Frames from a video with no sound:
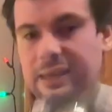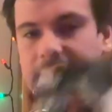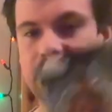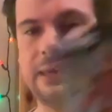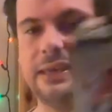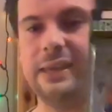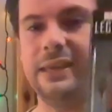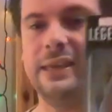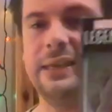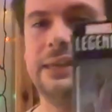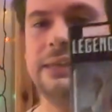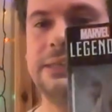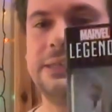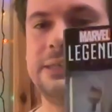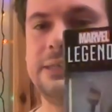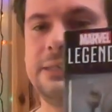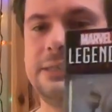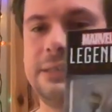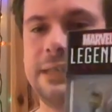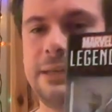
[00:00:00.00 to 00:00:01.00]

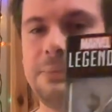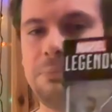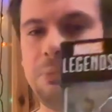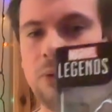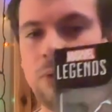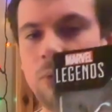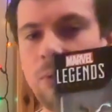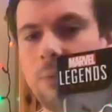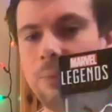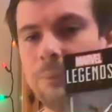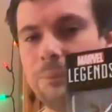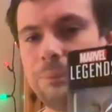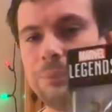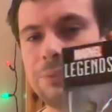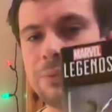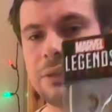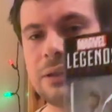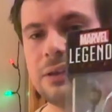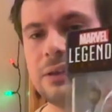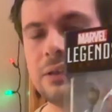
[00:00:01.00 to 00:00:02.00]
is Deadpool.
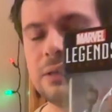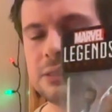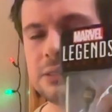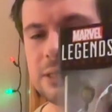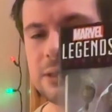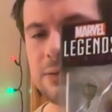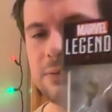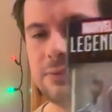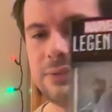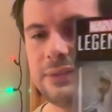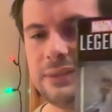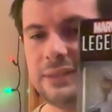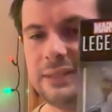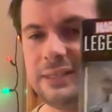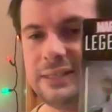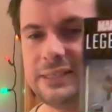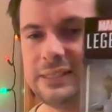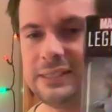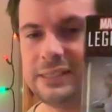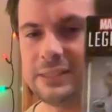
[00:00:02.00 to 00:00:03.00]
So
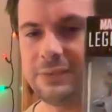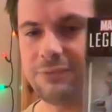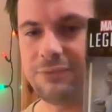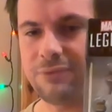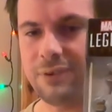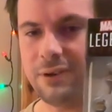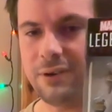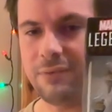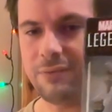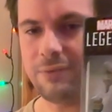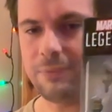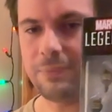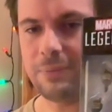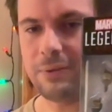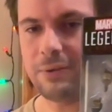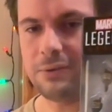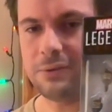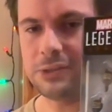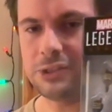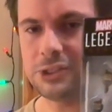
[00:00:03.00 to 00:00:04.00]
this is the front of the
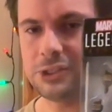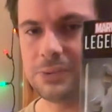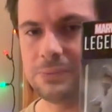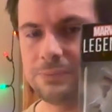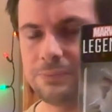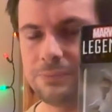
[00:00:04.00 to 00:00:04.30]
box.